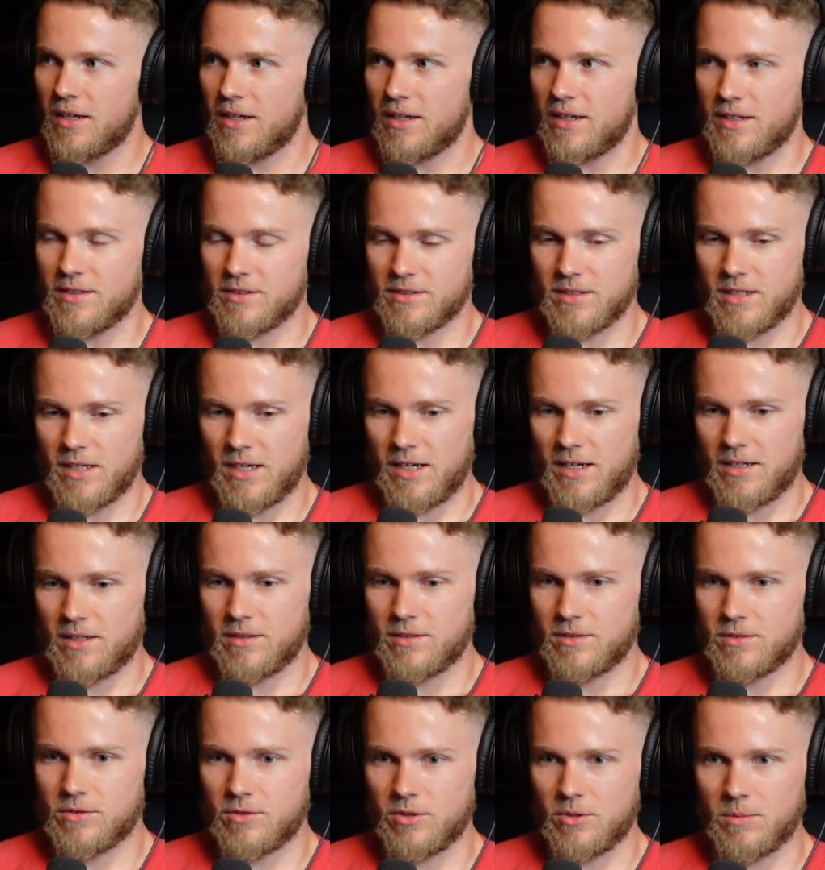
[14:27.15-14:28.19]
It's not
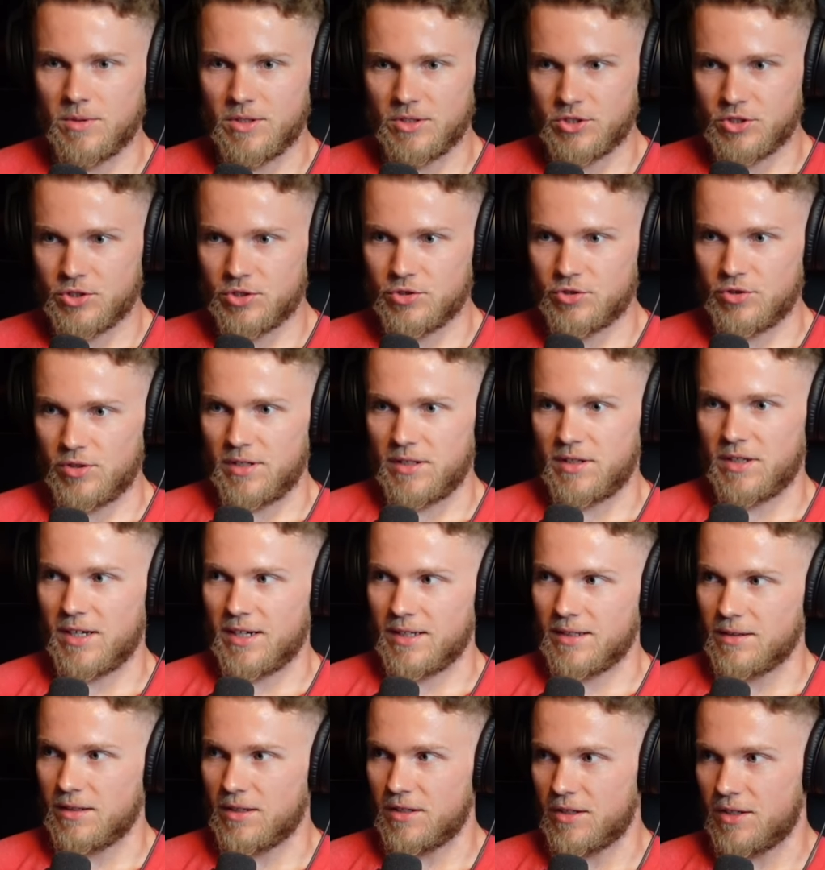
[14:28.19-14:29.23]
so much straight
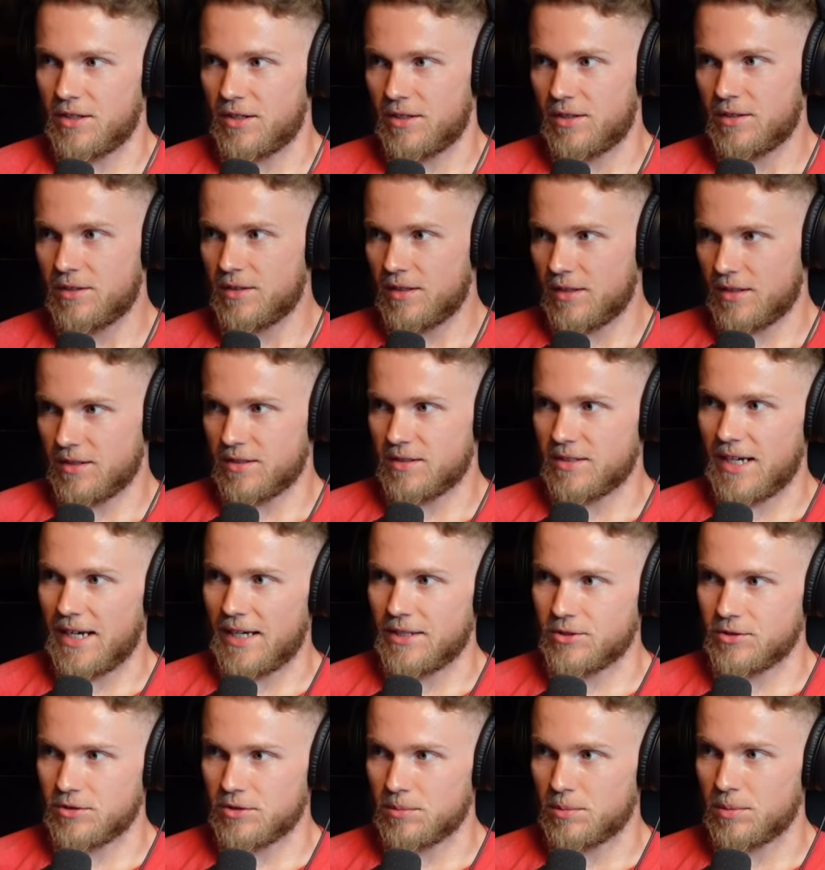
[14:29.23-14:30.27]
line linear like a
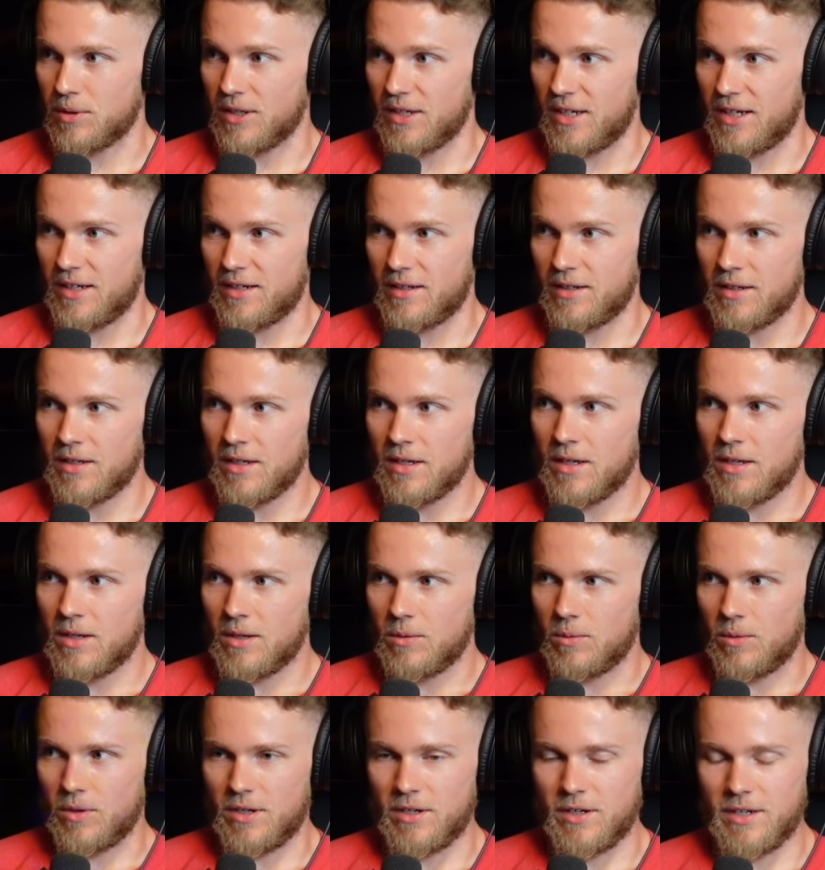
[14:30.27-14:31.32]
sagittal plane,
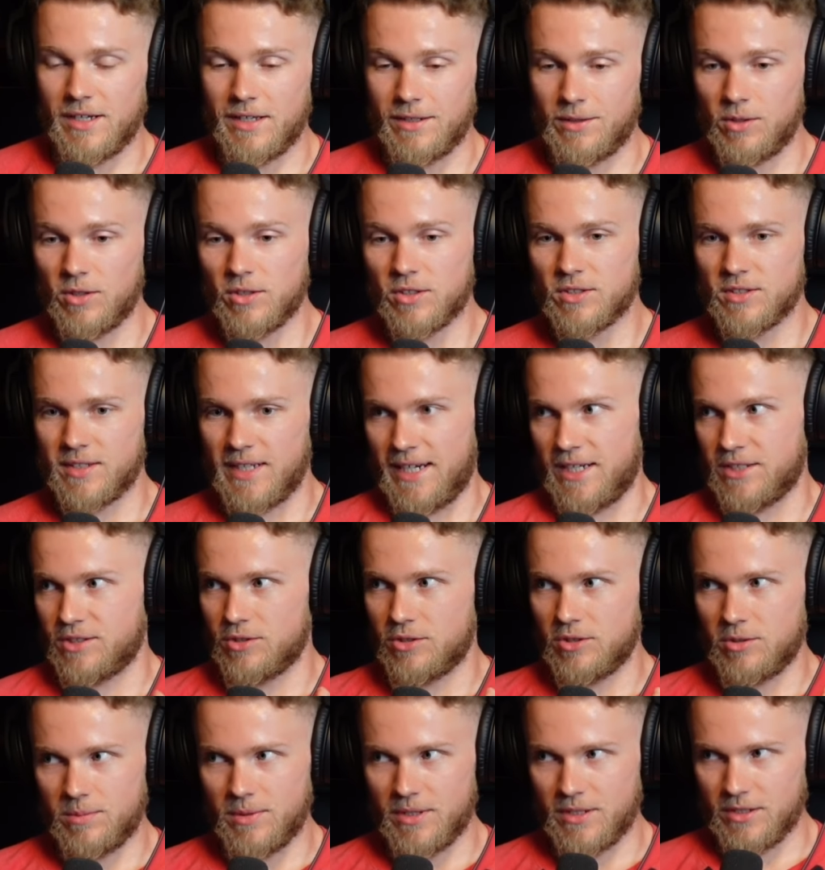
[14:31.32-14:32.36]
where it looks
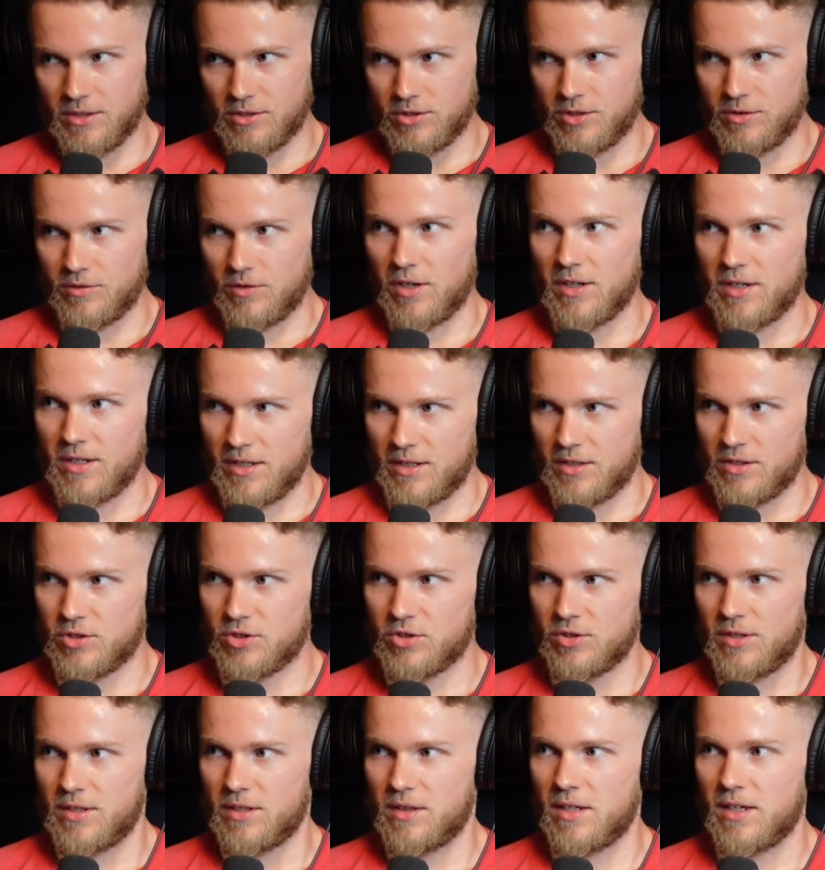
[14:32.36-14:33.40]
sagittal because you're running in a
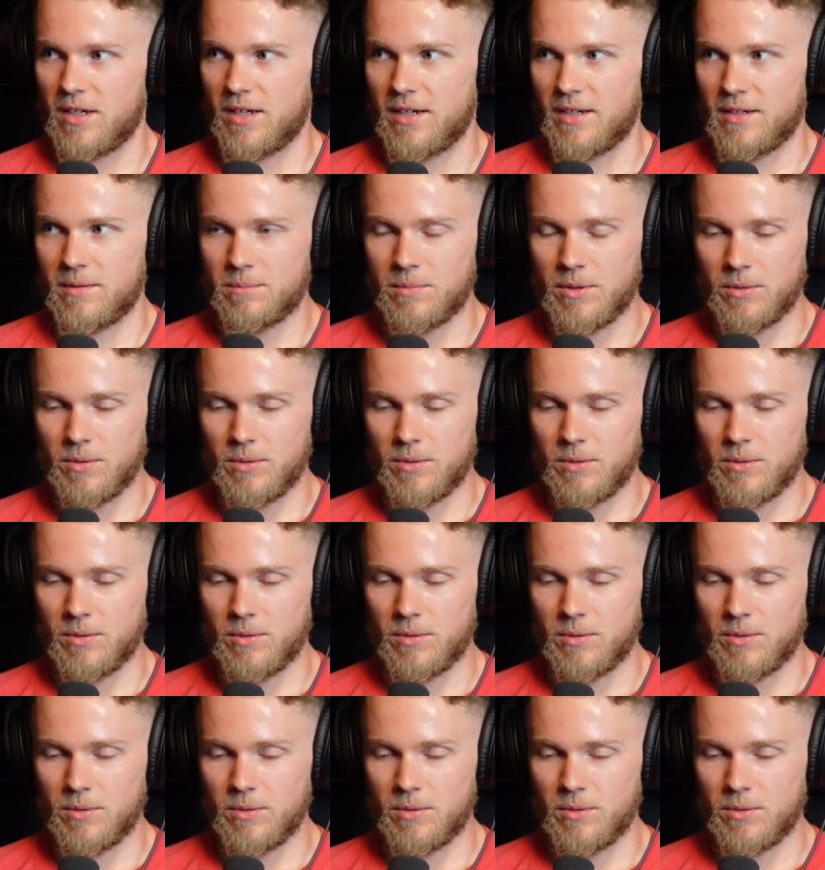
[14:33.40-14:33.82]
straight line.